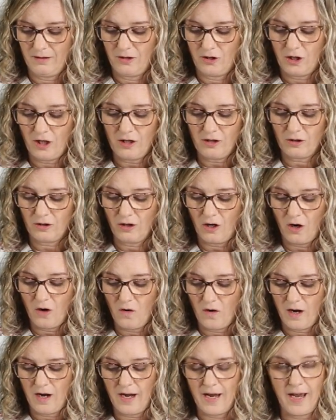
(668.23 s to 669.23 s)
just
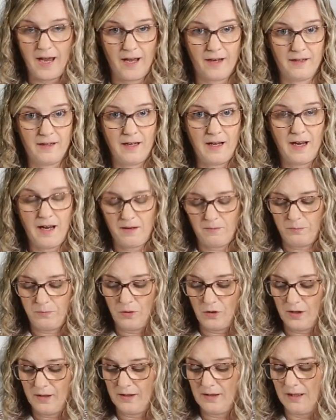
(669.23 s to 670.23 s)
go ahead and
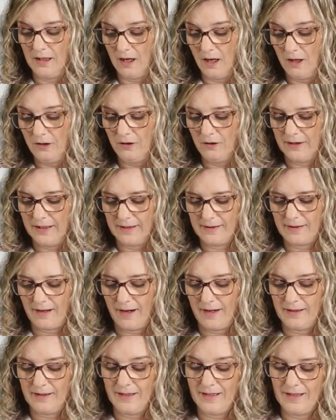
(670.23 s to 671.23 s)
put the other
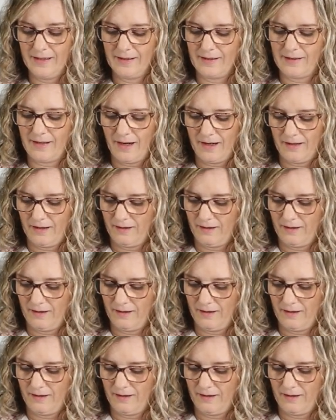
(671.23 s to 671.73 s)
design inside